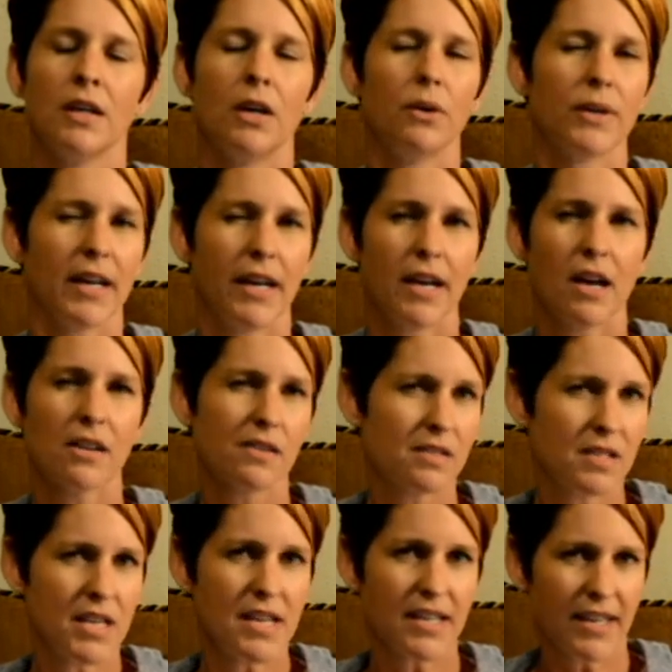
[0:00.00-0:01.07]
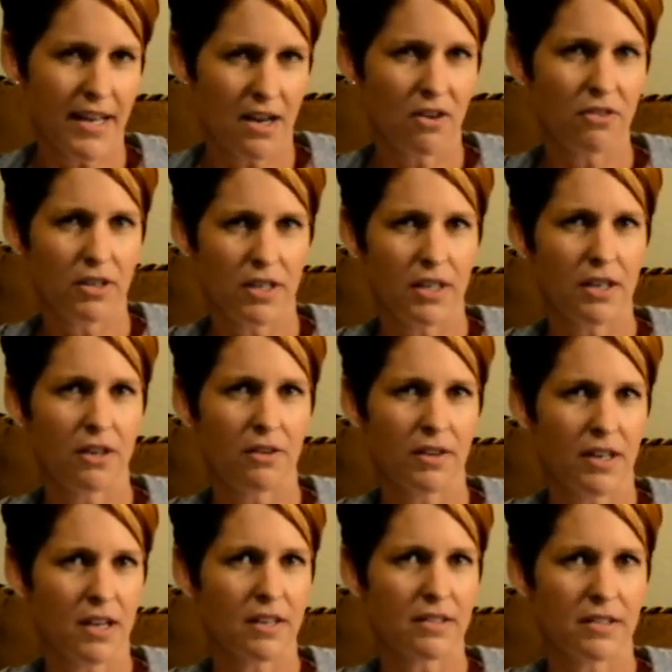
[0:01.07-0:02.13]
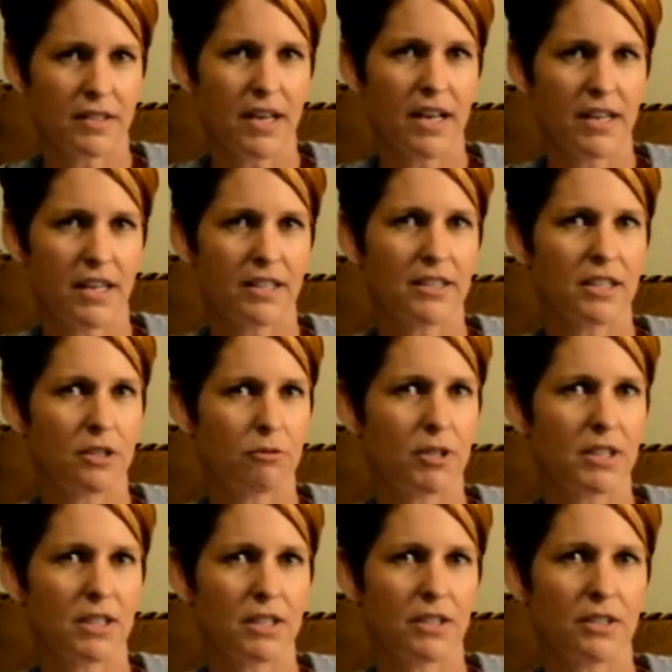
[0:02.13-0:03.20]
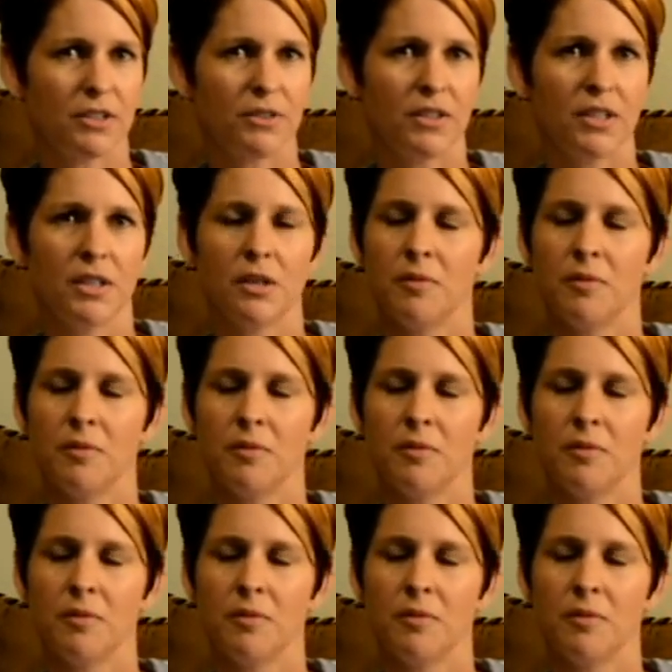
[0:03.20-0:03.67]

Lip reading: Okay, I'll sneak out, and I'll stand out there with you,